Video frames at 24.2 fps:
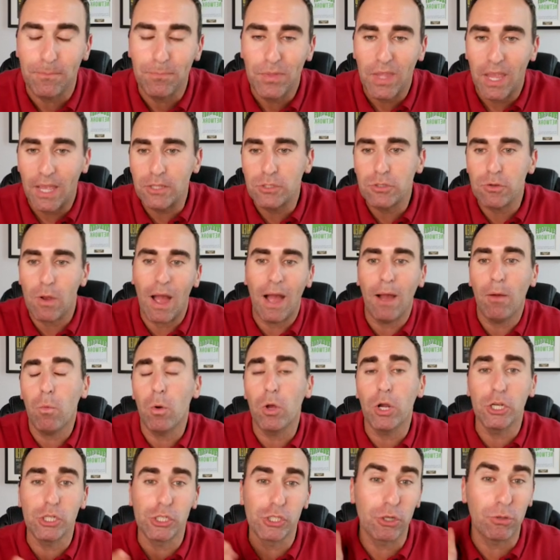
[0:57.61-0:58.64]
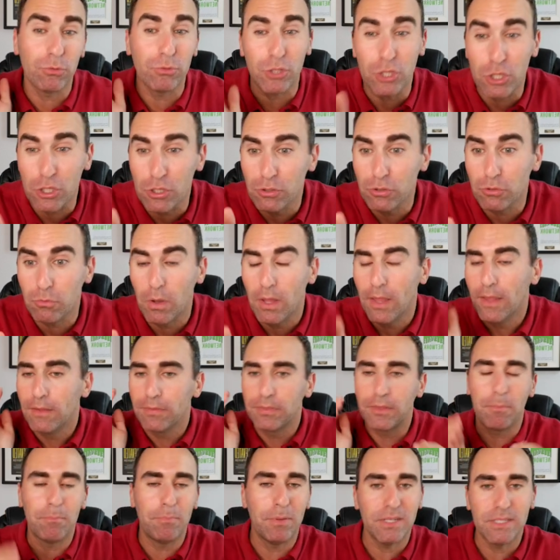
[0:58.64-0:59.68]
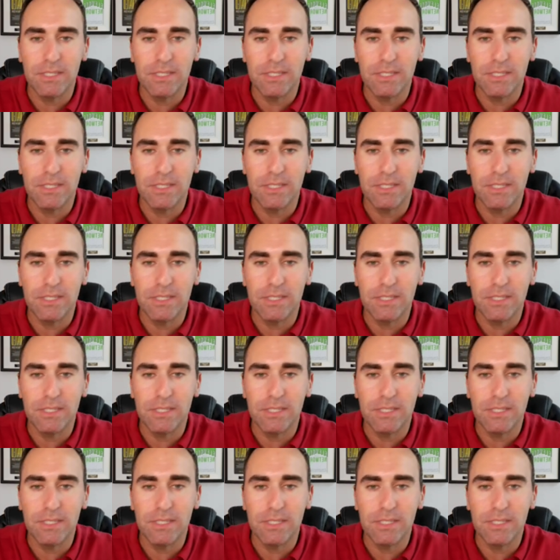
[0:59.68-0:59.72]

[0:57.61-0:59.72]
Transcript: And so I want to show you, the busy